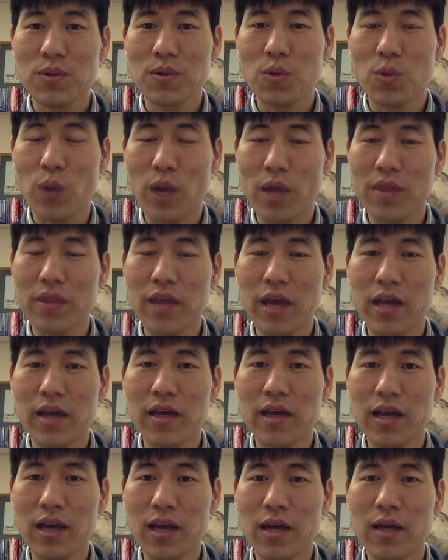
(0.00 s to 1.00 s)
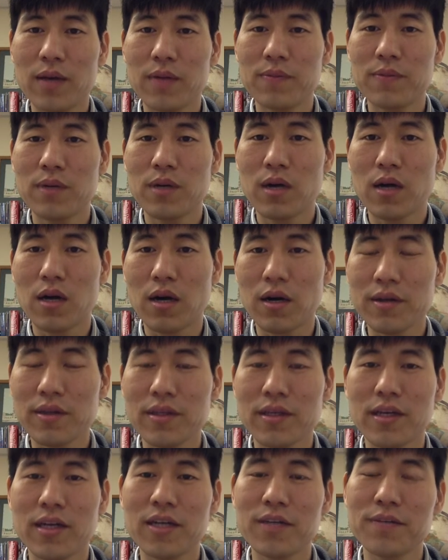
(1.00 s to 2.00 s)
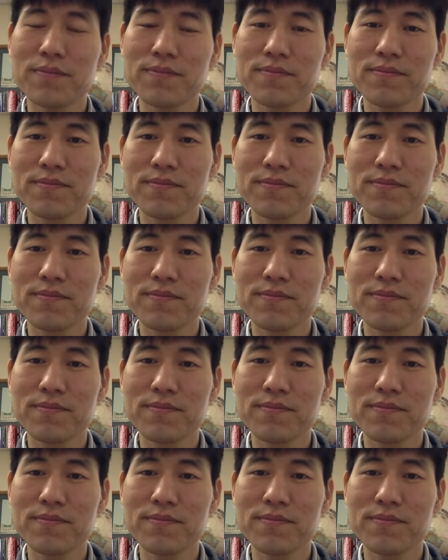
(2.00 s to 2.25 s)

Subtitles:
when they have a hard time.